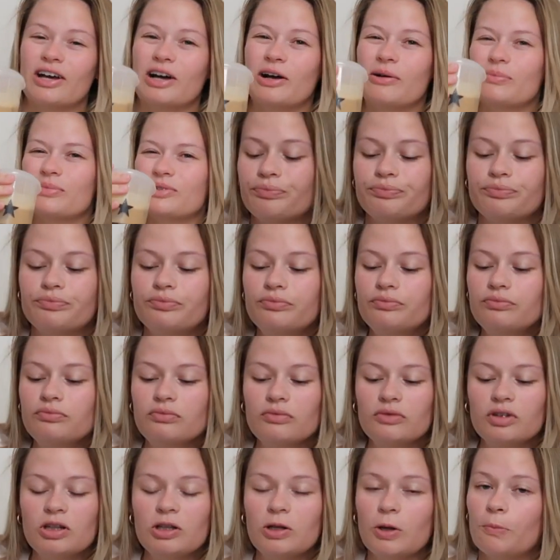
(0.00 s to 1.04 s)
helped.
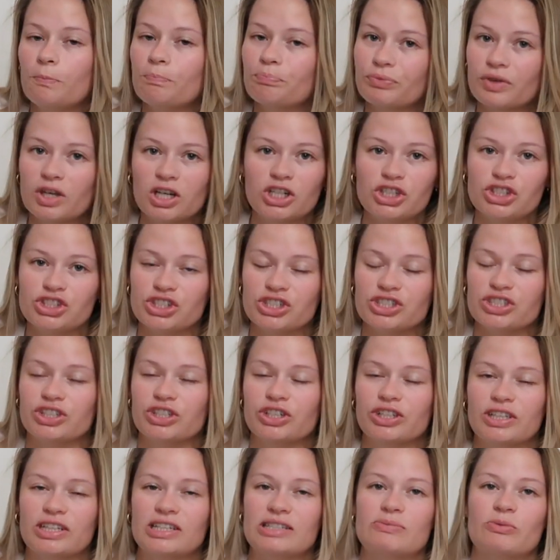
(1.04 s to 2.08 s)
She's
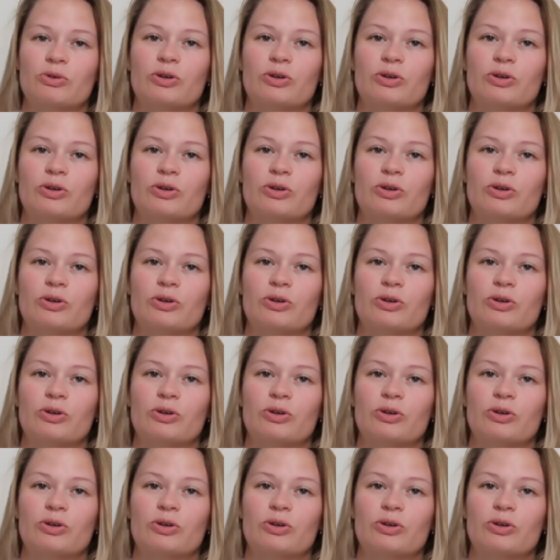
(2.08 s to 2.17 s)
good this